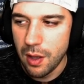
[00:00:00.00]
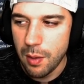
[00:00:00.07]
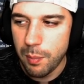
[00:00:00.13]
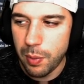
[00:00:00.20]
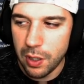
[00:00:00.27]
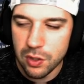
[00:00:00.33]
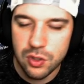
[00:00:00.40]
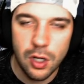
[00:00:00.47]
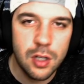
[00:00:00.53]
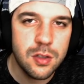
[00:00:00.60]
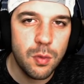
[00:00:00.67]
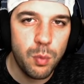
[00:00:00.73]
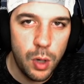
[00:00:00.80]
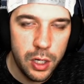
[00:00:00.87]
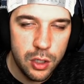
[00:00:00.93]
But in terms of
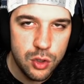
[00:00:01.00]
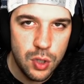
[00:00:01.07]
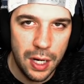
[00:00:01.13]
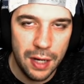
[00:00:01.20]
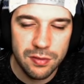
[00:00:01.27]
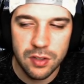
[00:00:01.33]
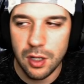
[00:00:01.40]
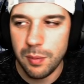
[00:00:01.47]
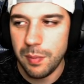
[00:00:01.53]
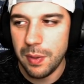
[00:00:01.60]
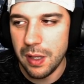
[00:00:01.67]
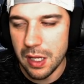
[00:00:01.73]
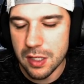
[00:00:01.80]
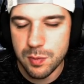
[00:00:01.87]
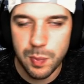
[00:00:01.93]
where you drafted him
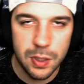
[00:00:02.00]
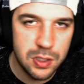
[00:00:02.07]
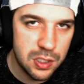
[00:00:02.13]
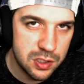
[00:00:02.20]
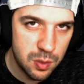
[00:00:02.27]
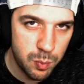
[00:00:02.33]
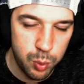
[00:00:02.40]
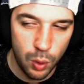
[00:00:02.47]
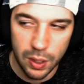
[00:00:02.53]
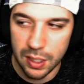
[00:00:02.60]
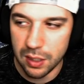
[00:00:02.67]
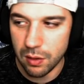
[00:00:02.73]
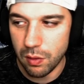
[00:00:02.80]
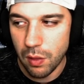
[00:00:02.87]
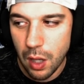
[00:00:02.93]
has been disappointing,
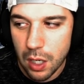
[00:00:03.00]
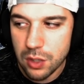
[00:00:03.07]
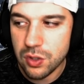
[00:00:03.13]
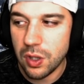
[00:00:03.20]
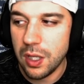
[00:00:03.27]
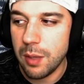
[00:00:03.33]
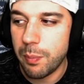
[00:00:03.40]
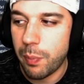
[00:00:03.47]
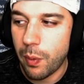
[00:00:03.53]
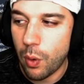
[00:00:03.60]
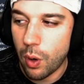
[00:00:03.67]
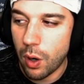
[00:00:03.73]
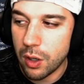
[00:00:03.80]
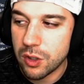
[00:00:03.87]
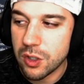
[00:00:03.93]
largely in
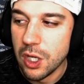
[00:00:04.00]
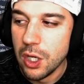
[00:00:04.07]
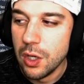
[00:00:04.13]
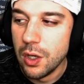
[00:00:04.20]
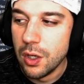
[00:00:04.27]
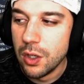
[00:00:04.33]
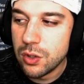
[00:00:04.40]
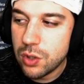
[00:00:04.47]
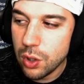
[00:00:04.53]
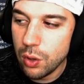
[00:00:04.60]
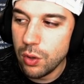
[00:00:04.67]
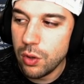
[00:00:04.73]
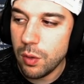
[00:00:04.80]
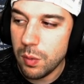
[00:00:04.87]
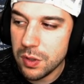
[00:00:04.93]
part to
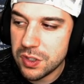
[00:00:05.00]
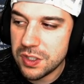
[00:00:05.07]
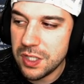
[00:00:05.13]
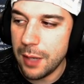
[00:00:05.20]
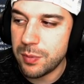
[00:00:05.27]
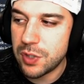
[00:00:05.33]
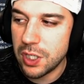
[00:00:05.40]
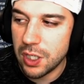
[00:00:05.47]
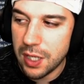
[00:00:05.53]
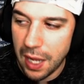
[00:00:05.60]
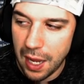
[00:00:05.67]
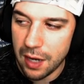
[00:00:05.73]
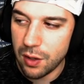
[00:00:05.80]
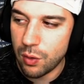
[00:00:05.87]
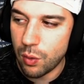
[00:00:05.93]
the reception
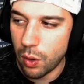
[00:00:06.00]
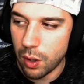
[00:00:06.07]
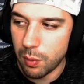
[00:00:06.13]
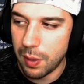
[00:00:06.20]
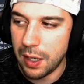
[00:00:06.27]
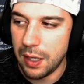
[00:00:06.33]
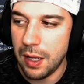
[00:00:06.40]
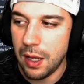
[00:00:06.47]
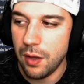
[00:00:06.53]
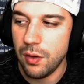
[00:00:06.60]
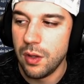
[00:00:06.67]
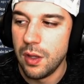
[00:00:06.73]
category right now.